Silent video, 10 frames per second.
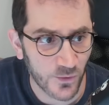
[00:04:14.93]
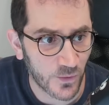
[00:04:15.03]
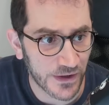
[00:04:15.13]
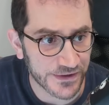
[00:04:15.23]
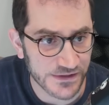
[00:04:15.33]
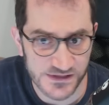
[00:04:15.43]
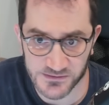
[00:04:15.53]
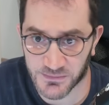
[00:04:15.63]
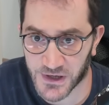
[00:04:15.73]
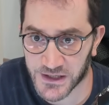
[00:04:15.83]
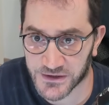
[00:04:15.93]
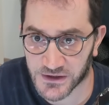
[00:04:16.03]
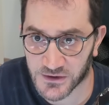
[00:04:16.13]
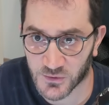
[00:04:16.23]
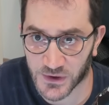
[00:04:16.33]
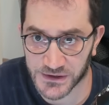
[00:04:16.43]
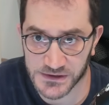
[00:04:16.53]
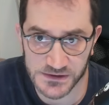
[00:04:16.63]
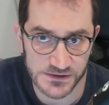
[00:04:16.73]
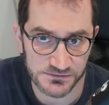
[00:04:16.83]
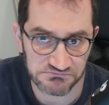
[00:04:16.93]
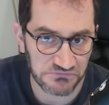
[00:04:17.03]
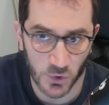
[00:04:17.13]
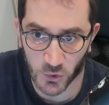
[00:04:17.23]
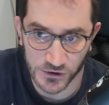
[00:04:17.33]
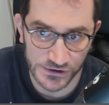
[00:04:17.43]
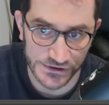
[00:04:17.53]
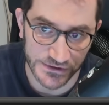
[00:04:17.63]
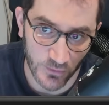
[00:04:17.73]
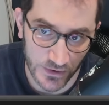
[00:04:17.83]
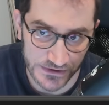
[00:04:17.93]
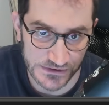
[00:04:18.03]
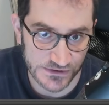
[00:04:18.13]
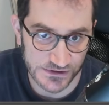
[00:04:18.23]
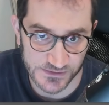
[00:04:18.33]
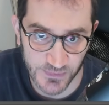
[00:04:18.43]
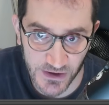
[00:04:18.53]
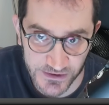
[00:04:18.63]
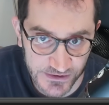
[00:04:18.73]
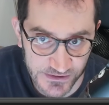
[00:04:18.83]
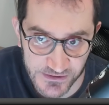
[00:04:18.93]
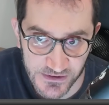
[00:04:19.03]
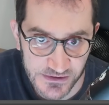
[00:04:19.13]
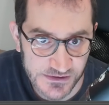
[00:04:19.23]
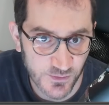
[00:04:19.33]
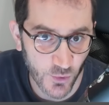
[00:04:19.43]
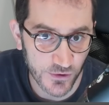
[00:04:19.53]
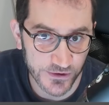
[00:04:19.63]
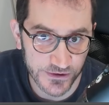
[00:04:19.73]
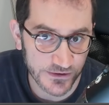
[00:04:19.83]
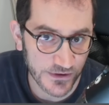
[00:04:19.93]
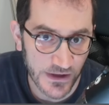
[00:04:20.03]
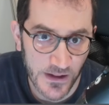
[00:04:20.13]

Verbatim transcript: One is brighter, one is orange, one is transparent, smaller.